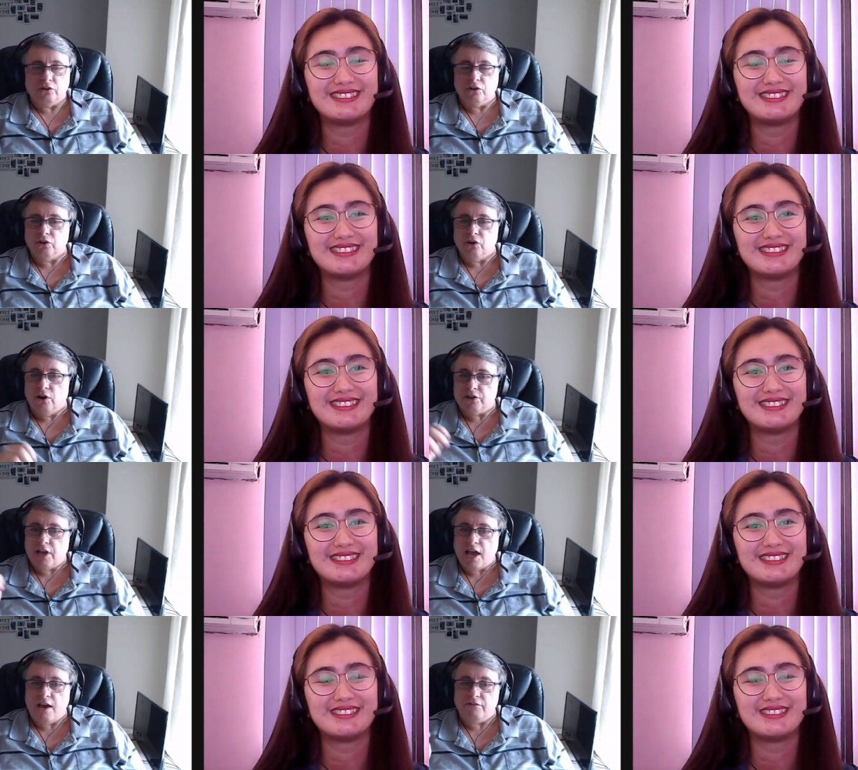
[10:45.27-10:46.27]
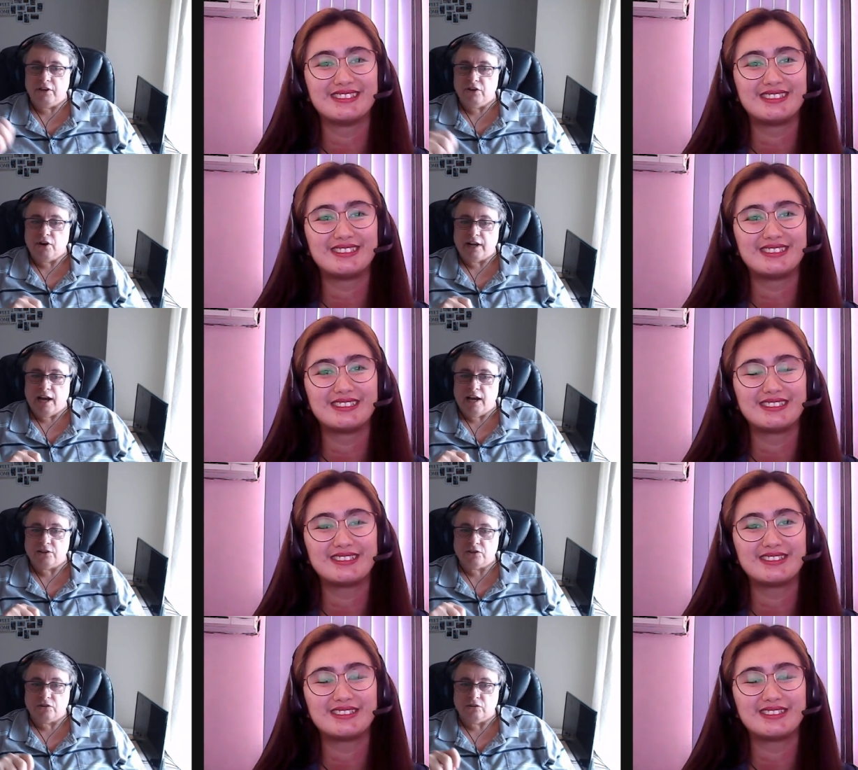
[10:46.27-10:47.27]
Speaker 1: you guys have in
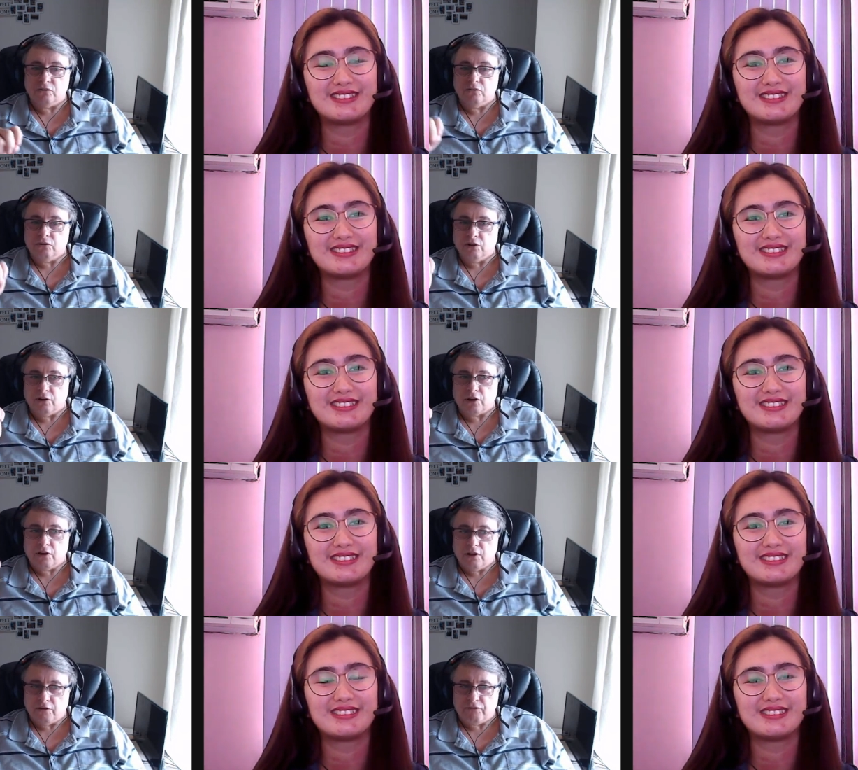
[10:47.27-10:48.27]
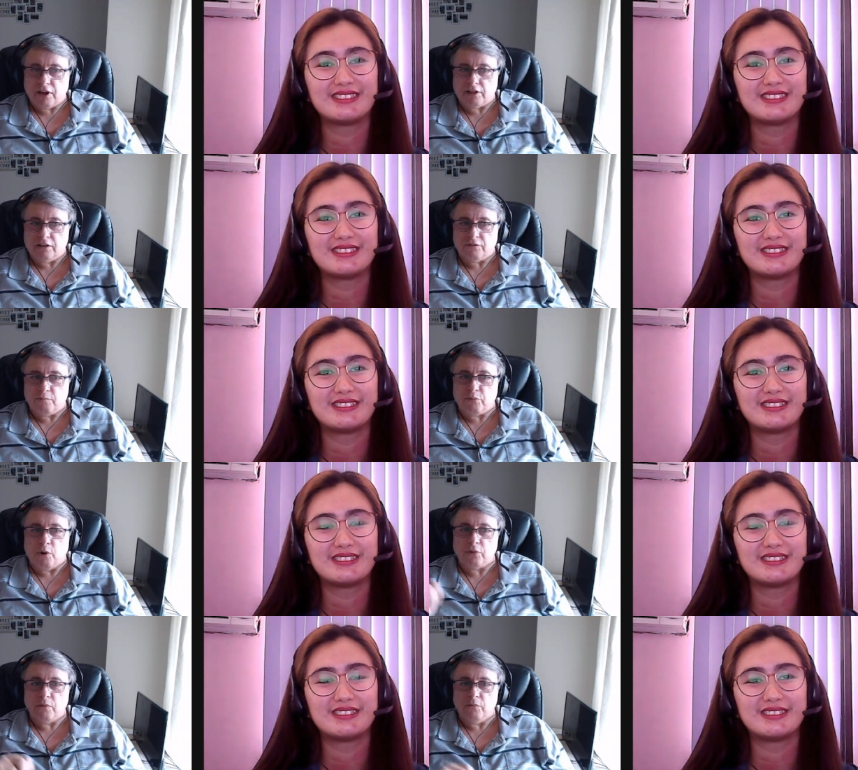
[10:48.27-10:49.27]
regards to effective and
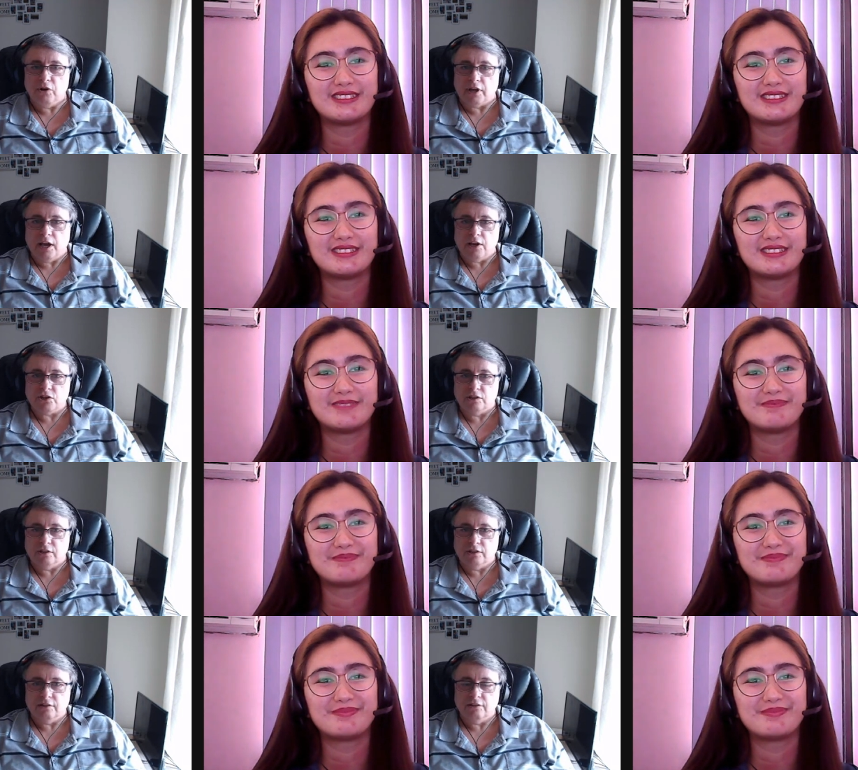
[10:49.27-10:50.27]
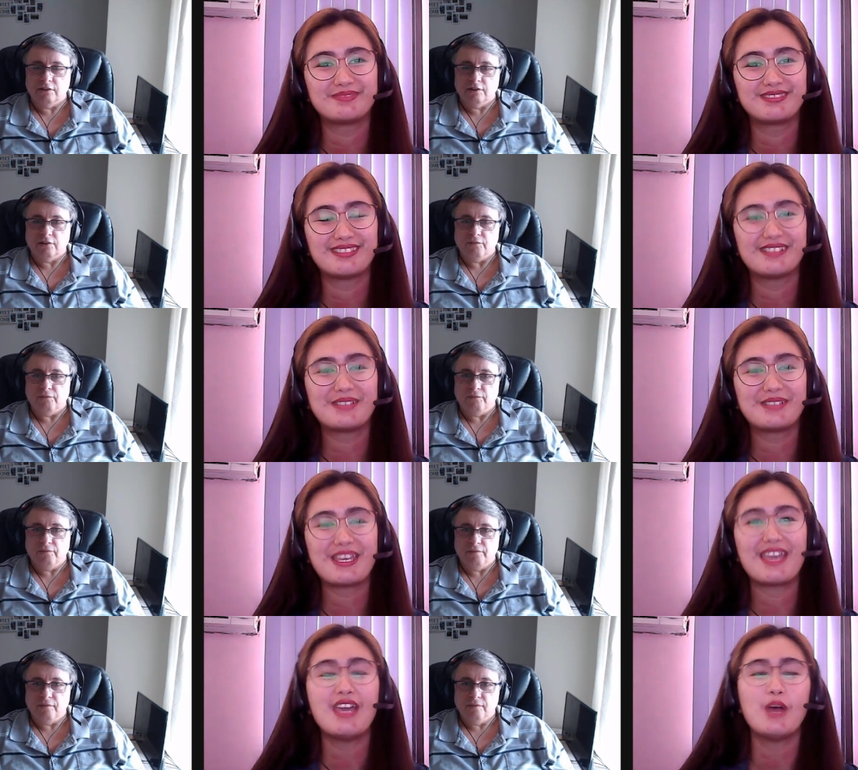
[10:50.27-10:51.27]
prompt communication?
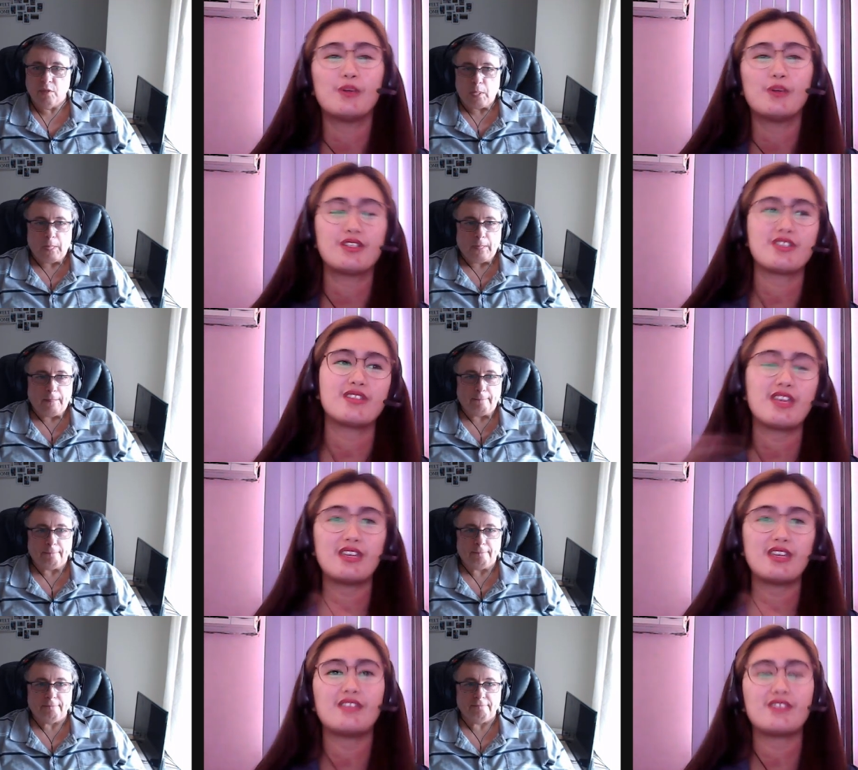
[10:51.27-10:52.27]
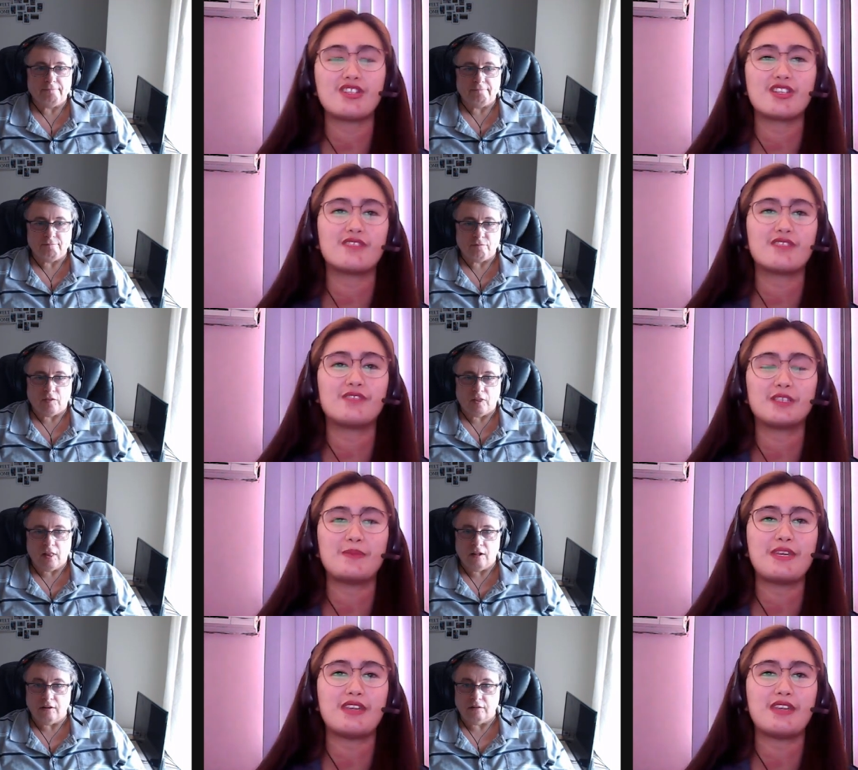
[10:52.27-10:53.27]
Speaker 2: Okay. Well, just like in Christian
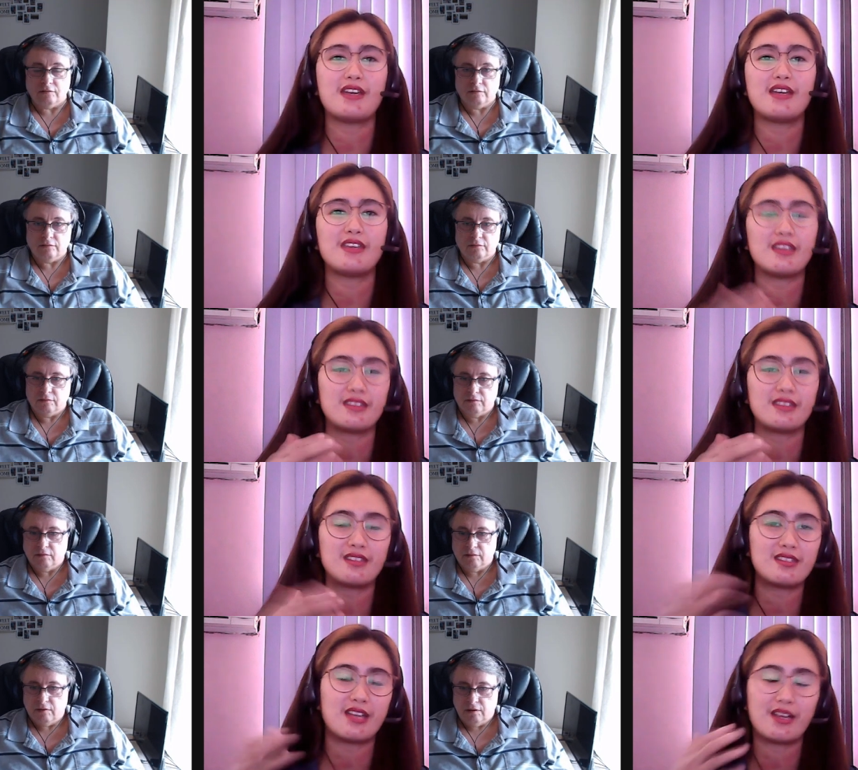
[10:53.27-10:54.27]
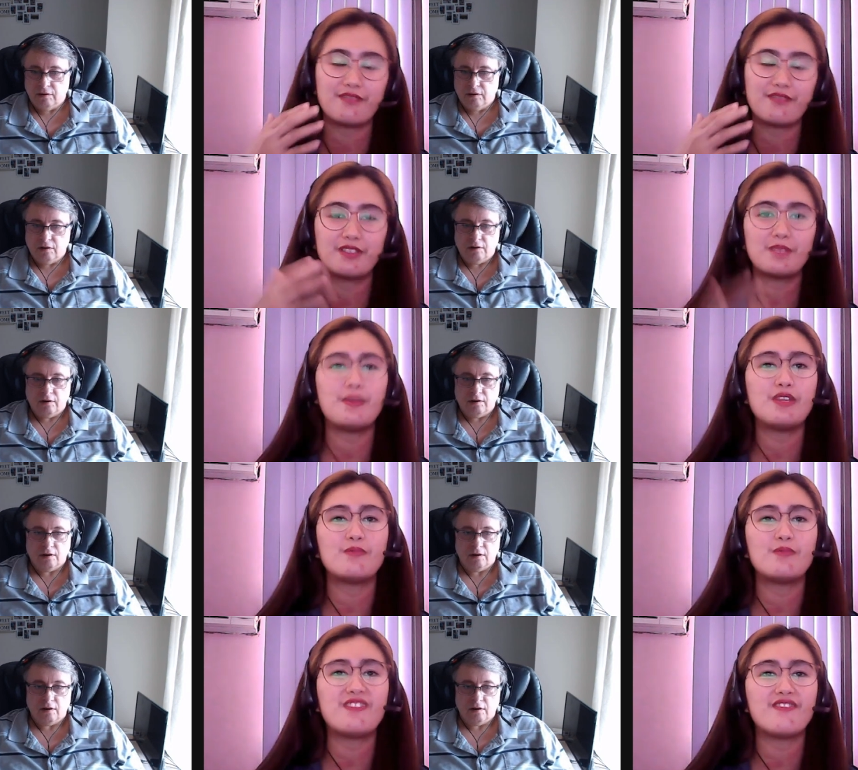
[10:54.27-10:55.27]
Filipina, this Filipino
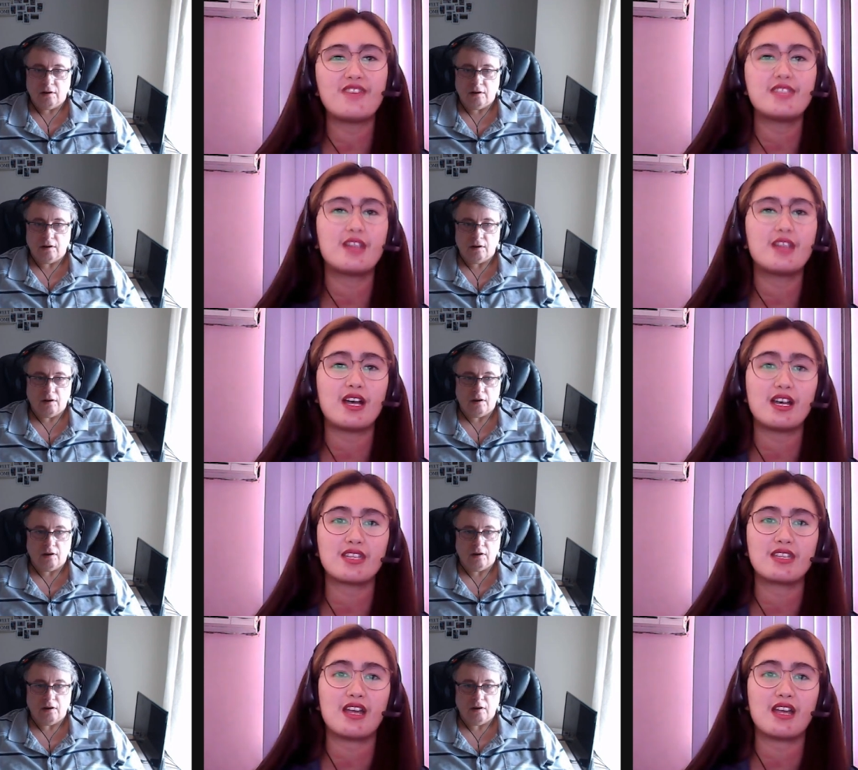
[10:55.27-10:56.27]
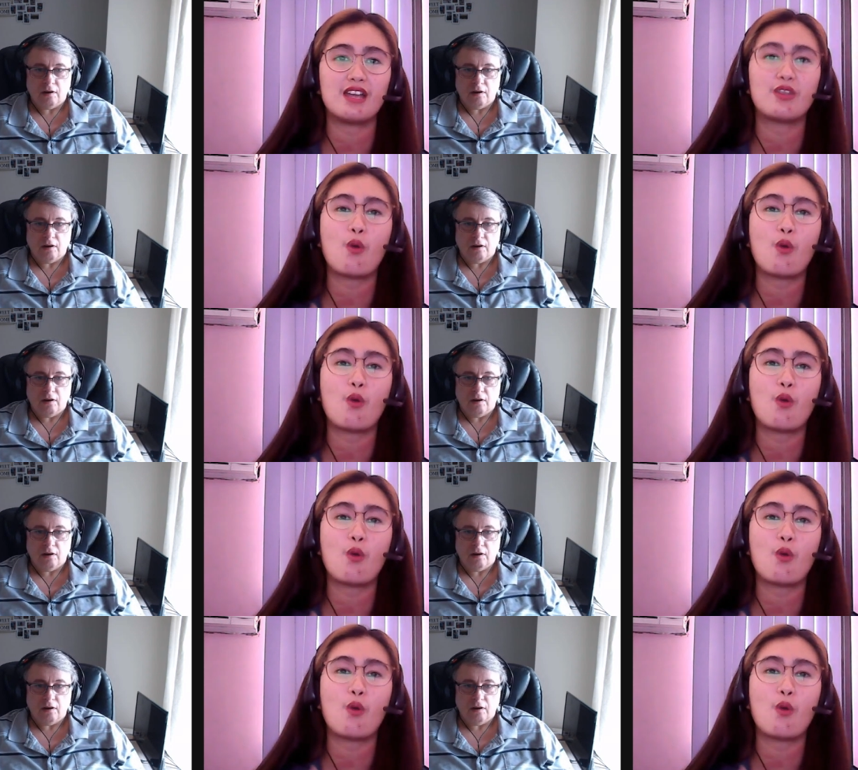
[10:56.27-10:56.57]
Visa has an